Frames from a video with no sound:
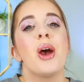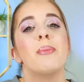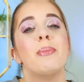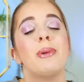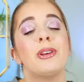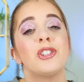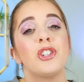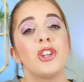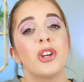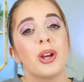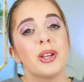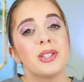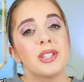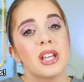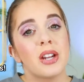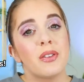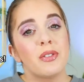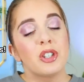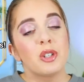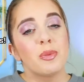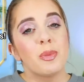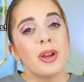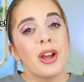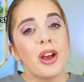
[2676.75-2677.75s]
make sure you guys head
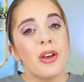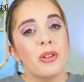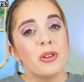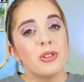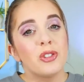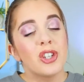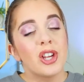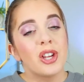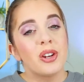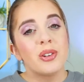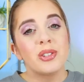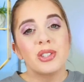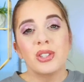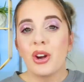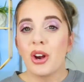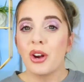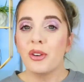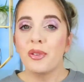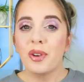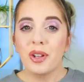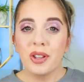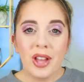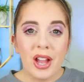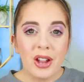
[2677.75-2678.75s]
over to my other channel it's Our
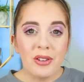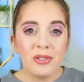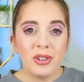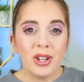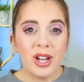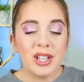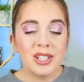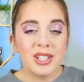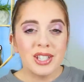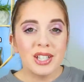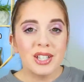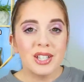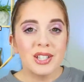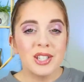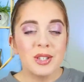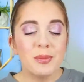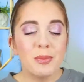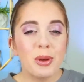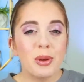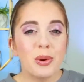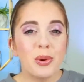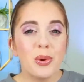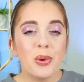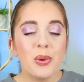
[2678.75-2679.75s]
Florida life you guys get to see
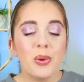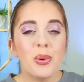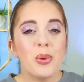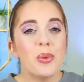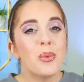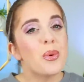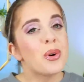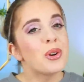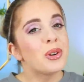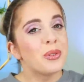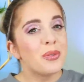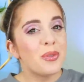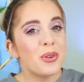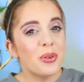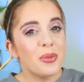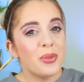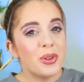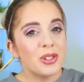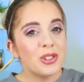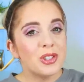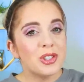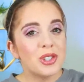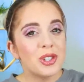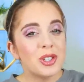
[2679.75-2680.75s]
my cool wonderful
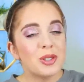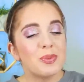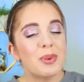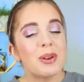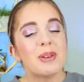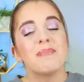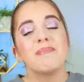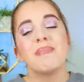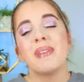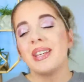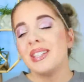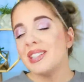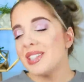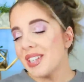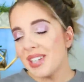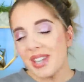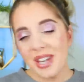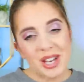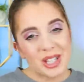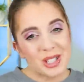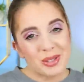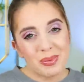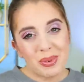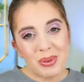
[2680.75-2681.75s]
adventures my amazing
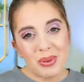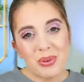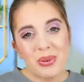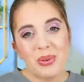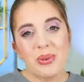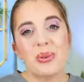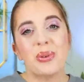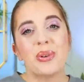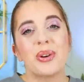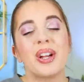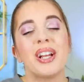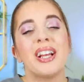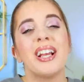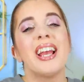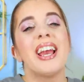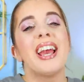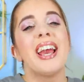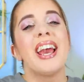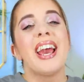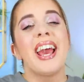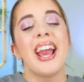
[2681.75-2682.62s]
husband corey